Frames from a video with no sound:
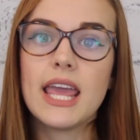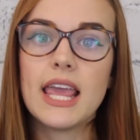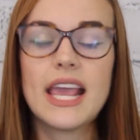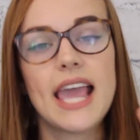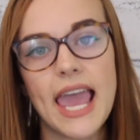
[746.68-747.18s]

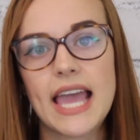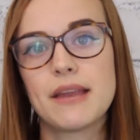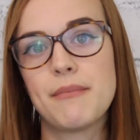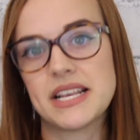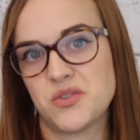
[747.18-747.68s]
he
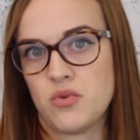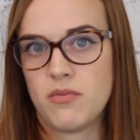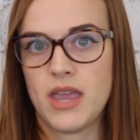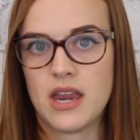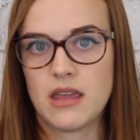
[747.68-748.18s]
can't mess
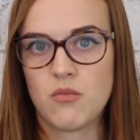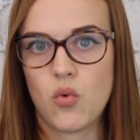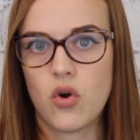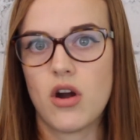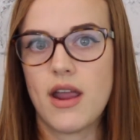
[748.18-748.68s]
with me
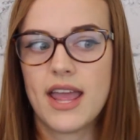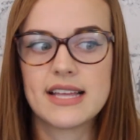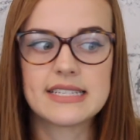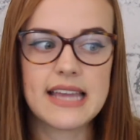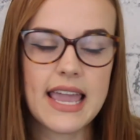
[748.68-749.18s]
anymore,
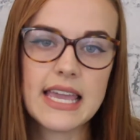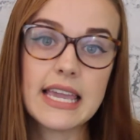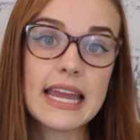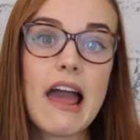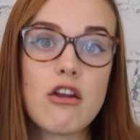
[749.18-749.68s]
and I can
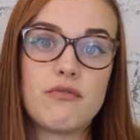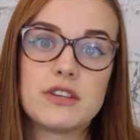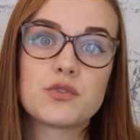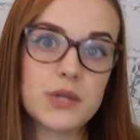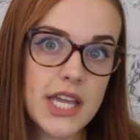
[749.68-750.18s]
get out of
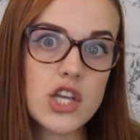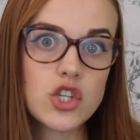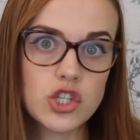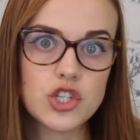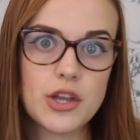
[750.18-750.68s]
this
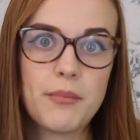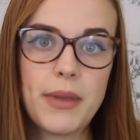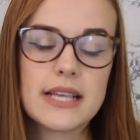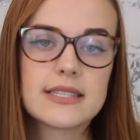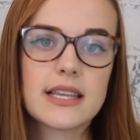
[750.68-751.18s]
relationship,
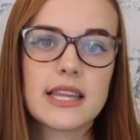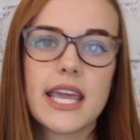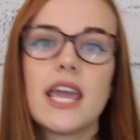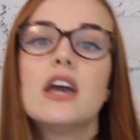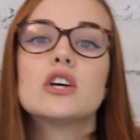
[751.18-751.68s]
basically.